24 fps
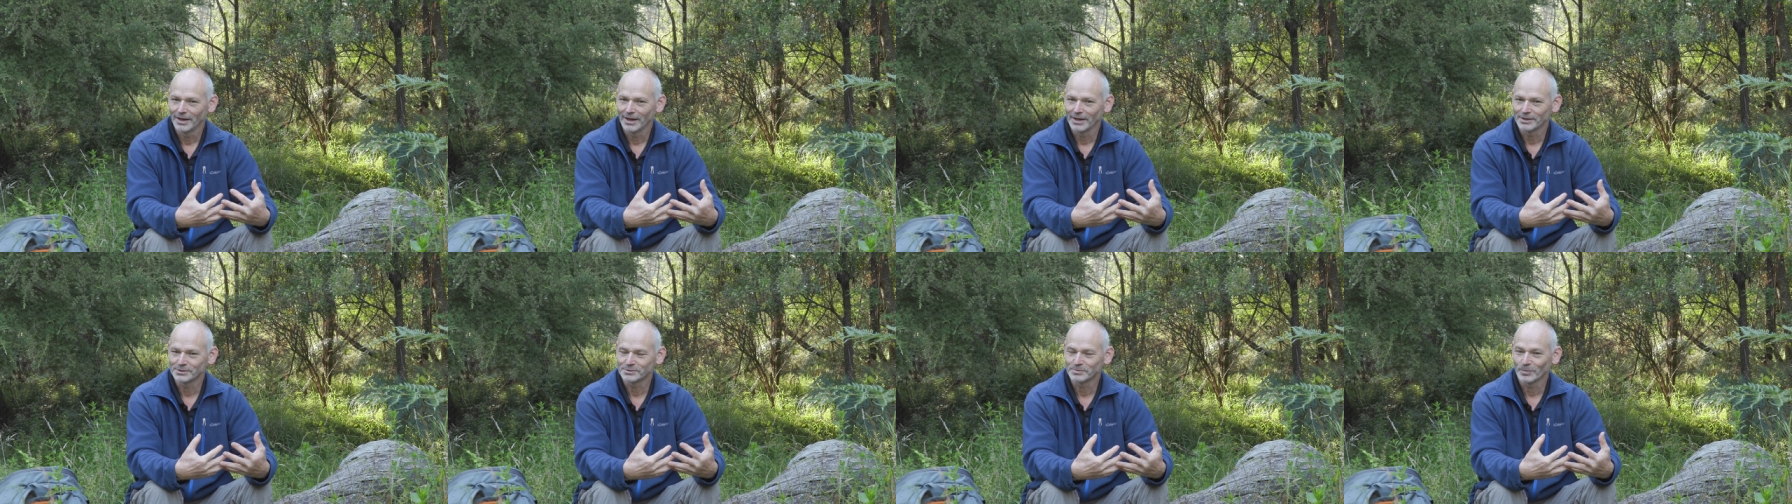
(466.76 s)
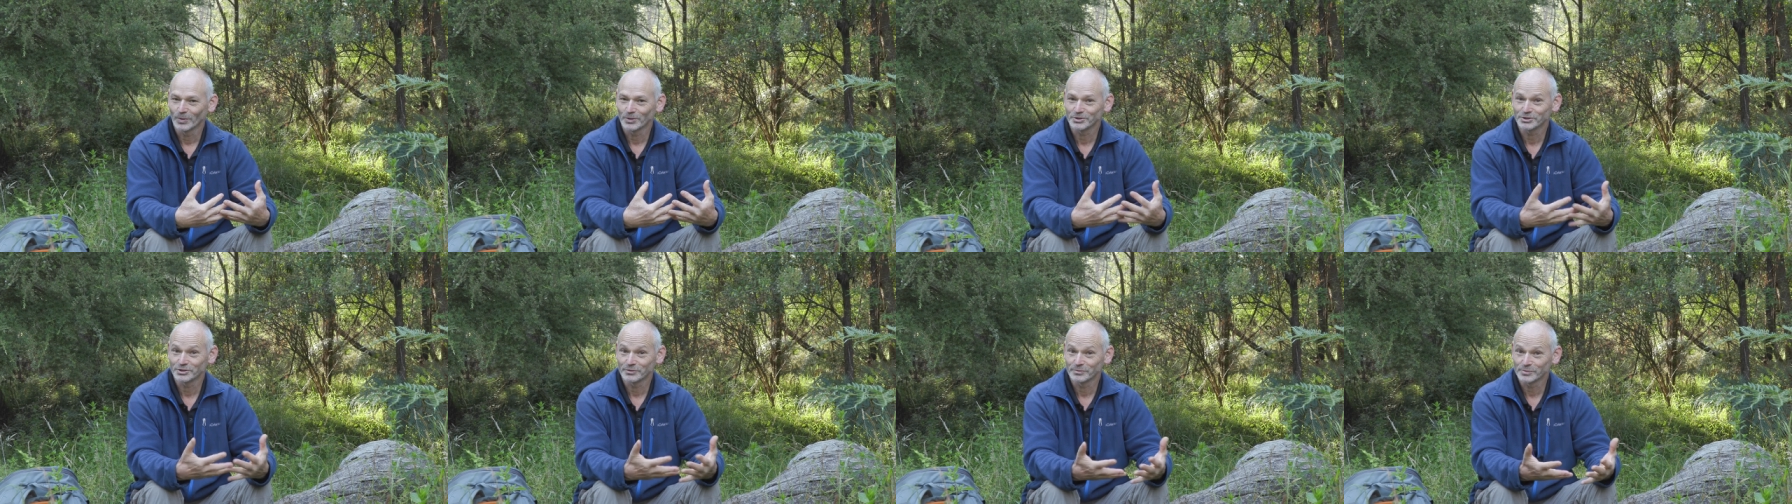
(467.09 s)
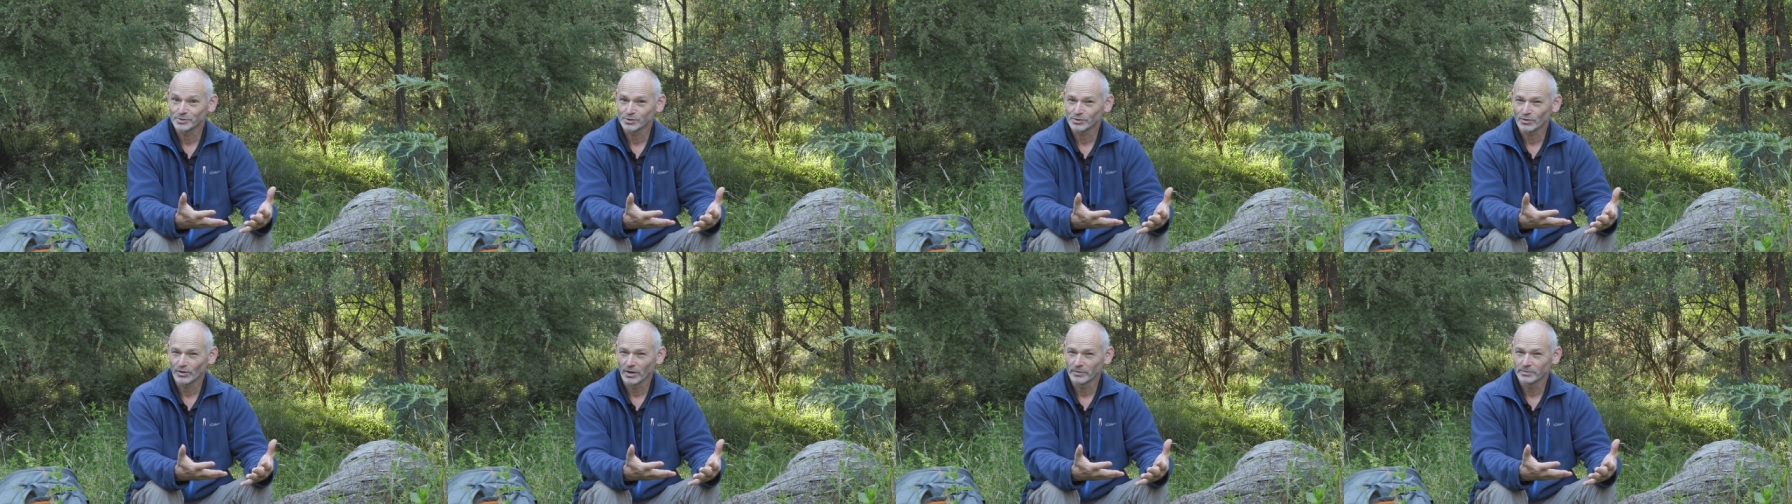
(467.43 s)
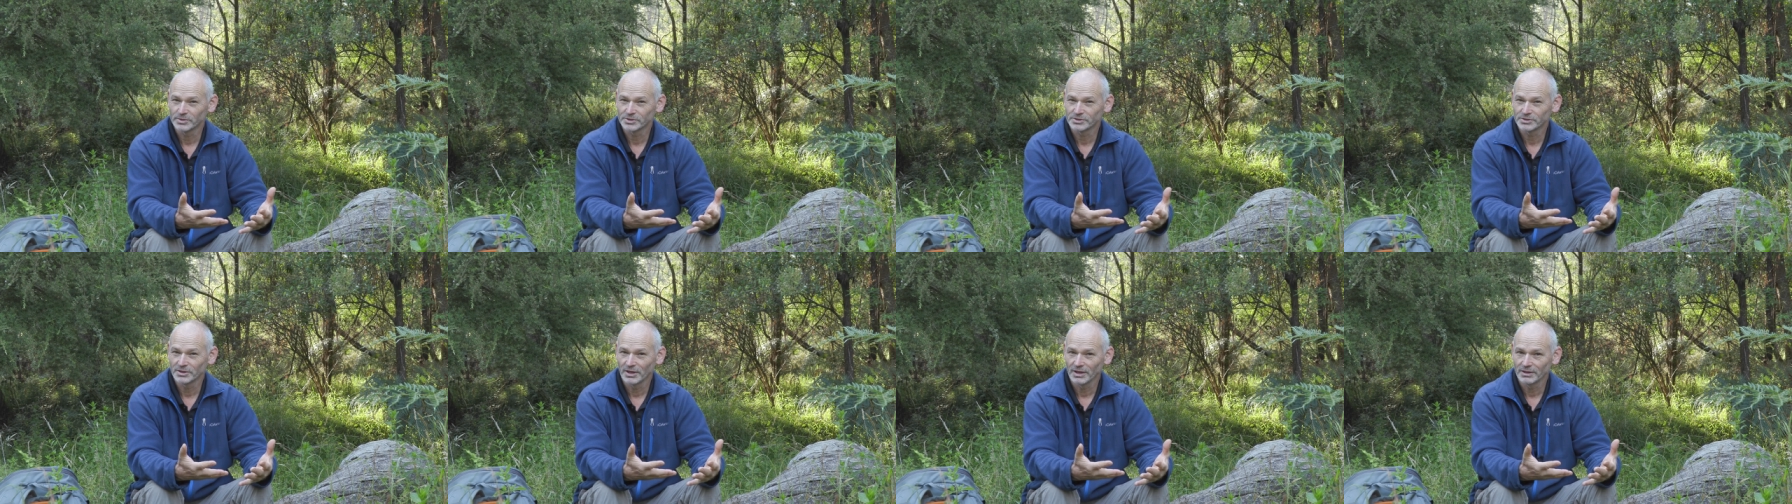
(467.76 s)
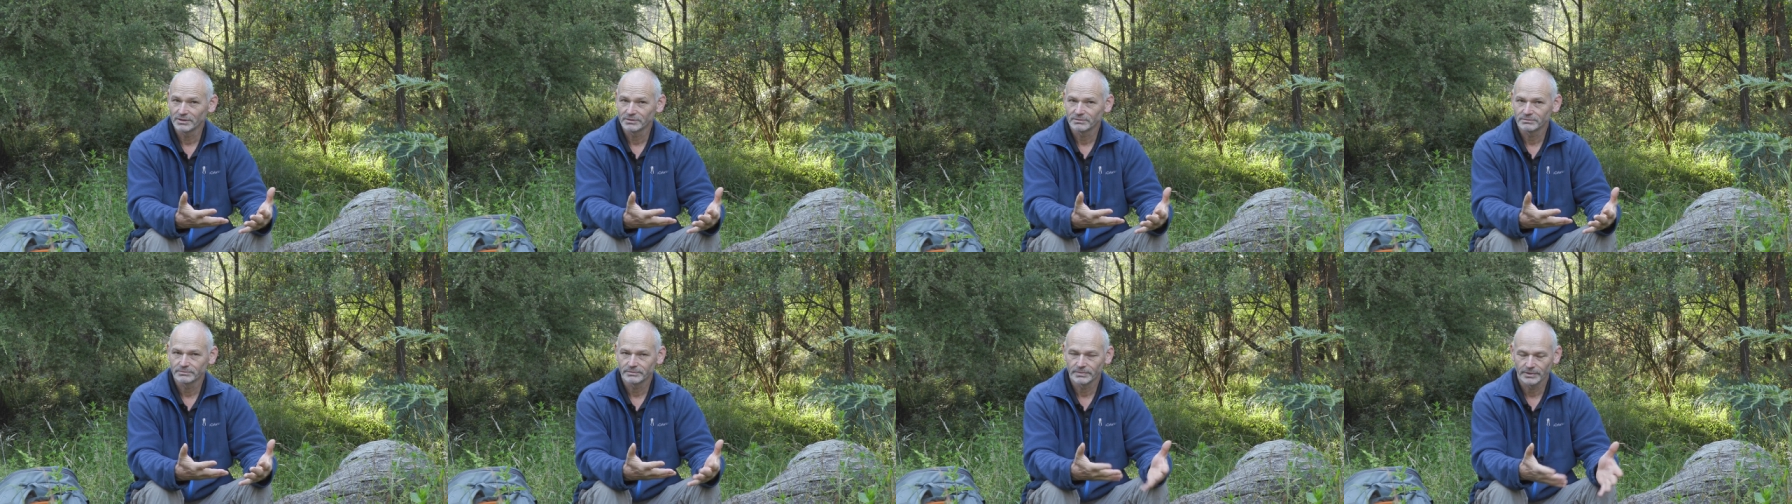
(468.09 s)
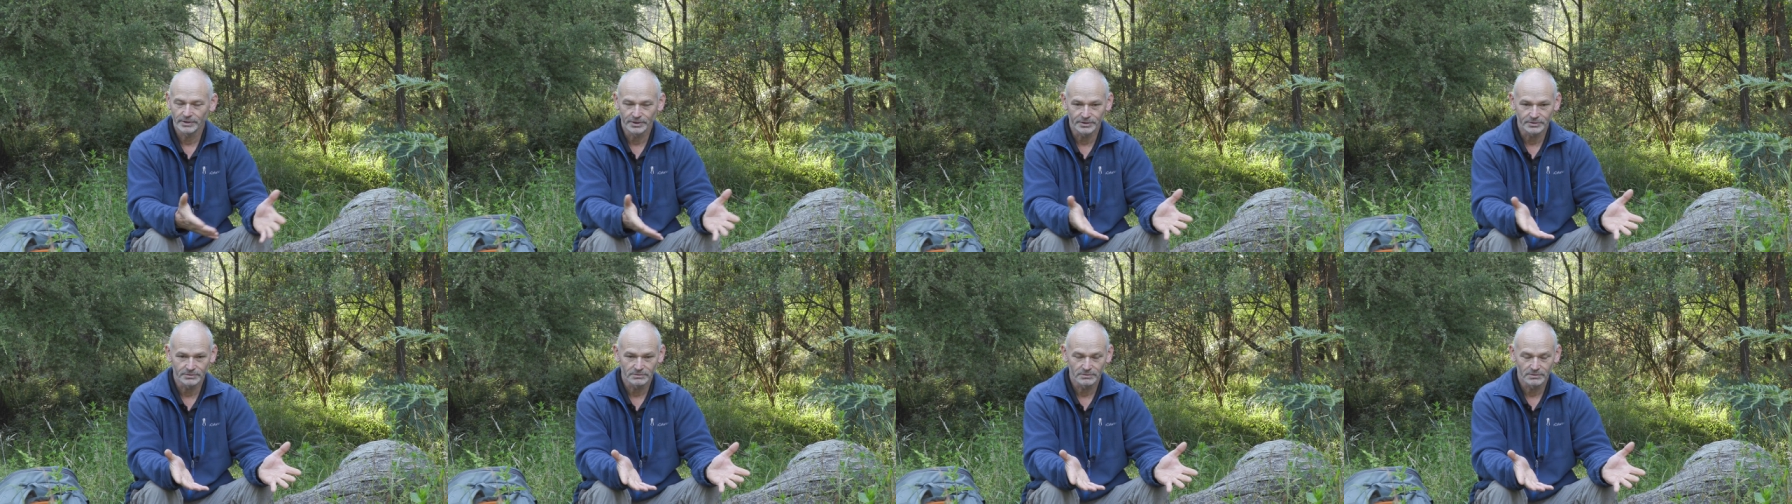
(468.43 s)
as my subscribers know.
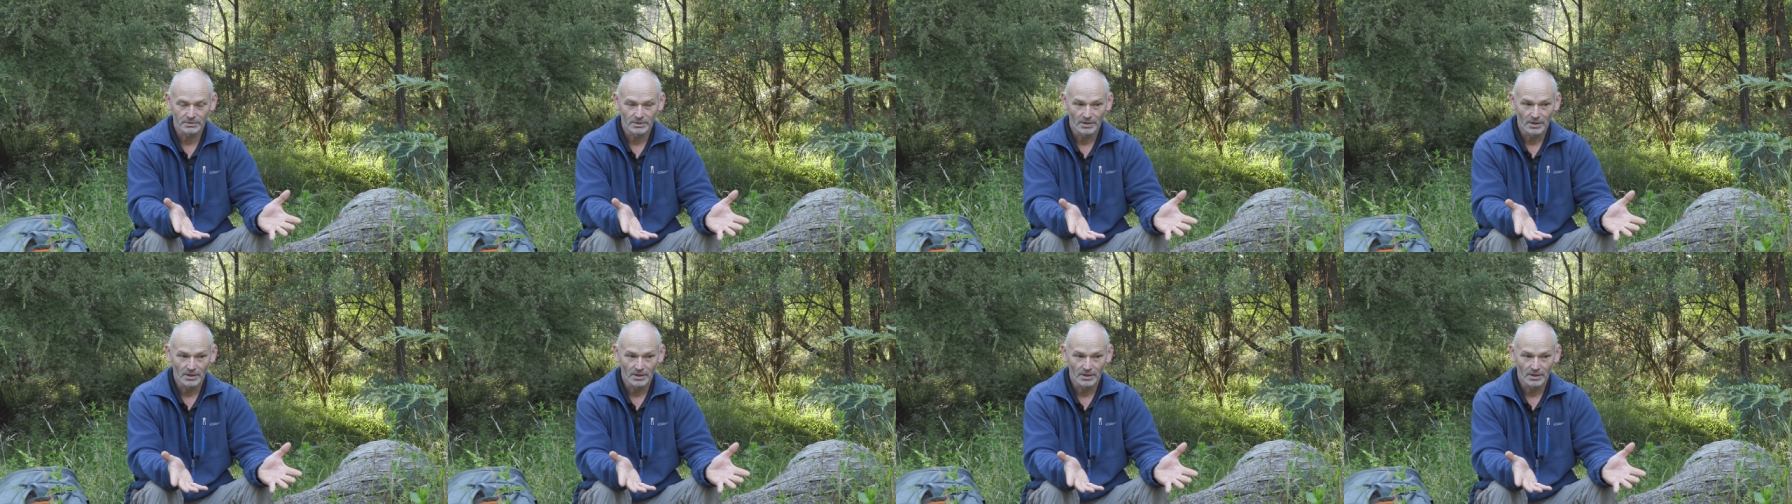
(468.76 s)
It,